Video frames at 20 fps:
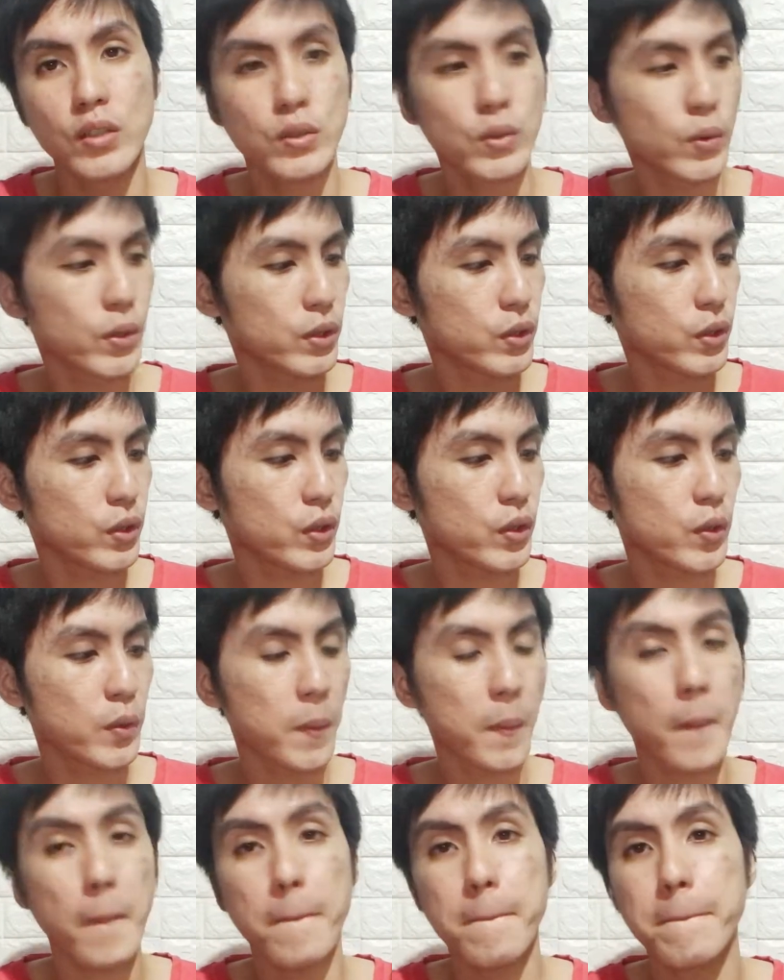So ito
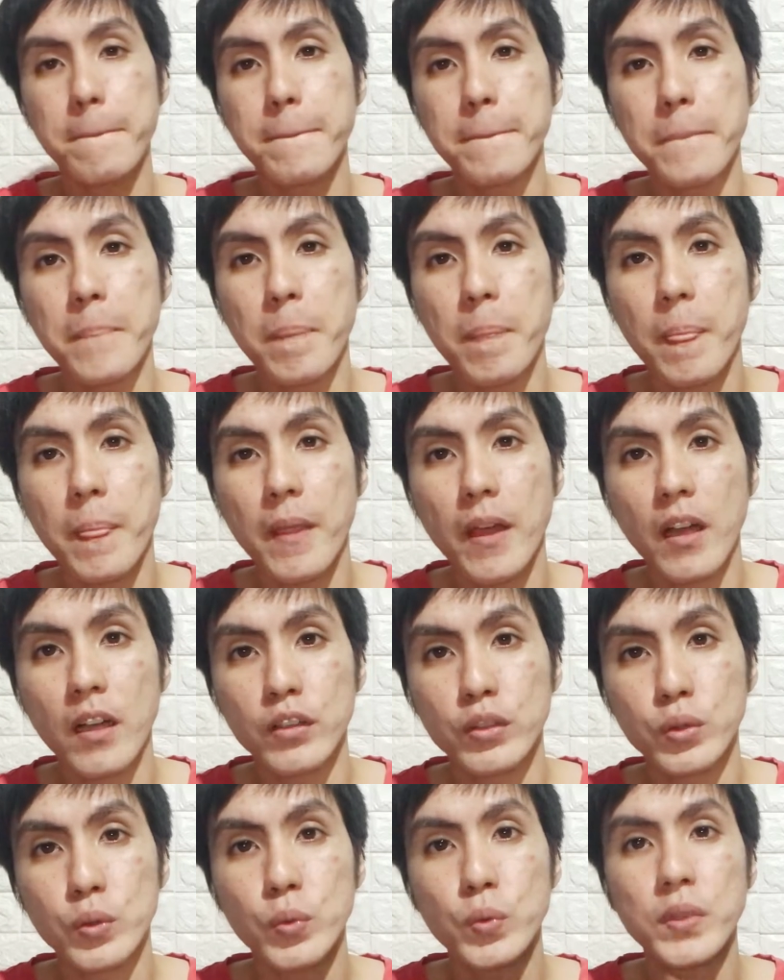yung
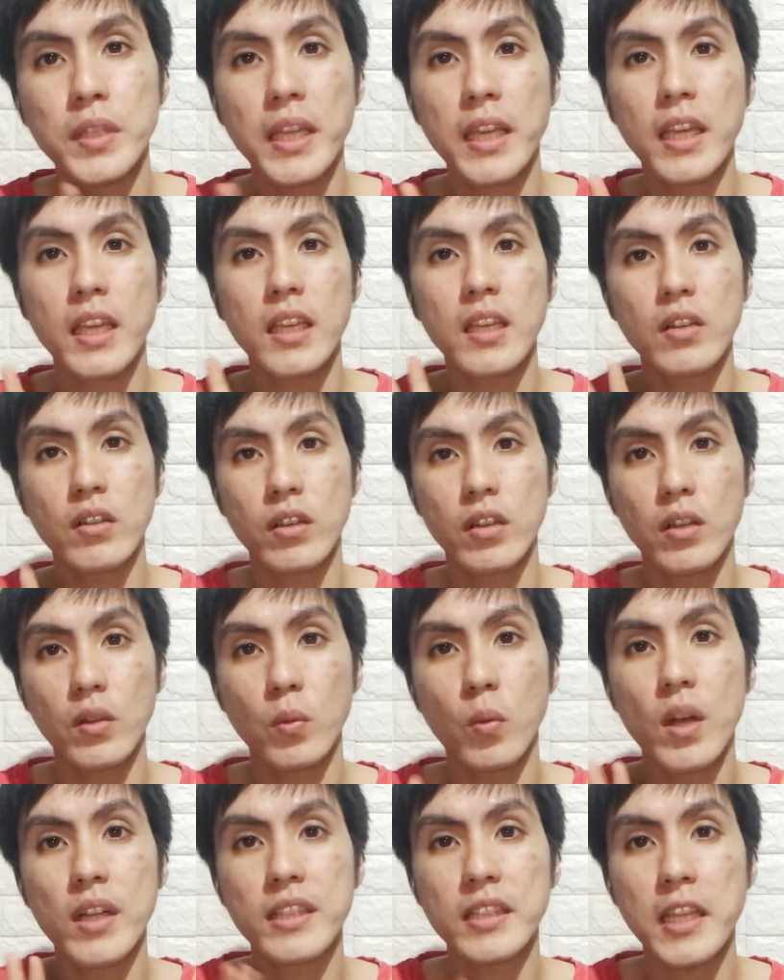2-day
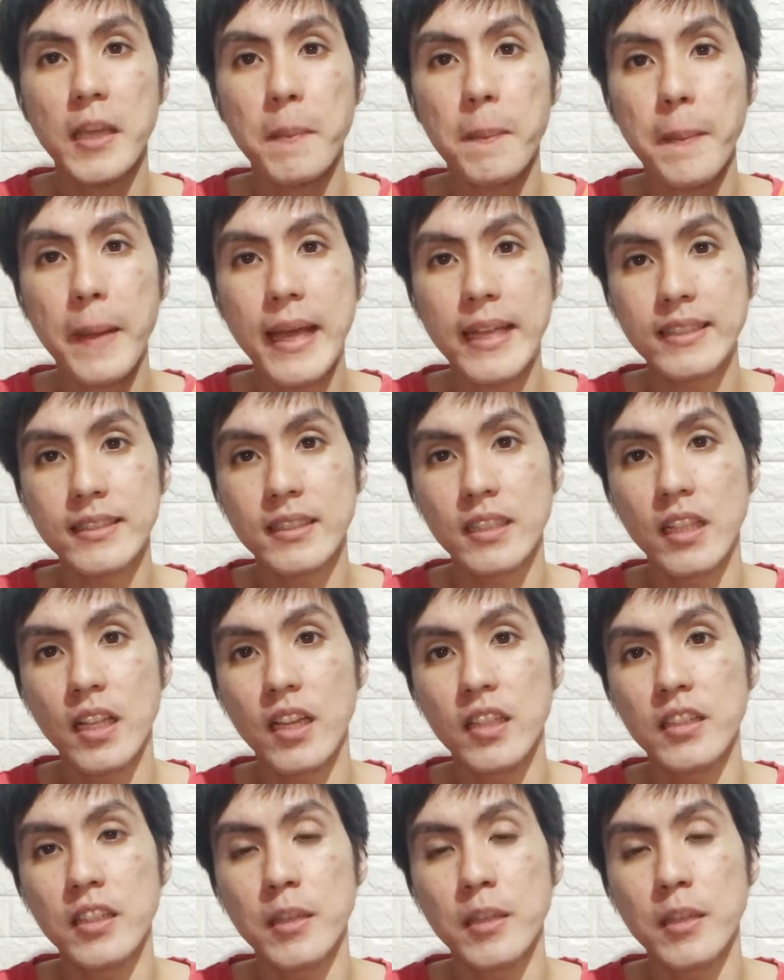or 1-day pass nila,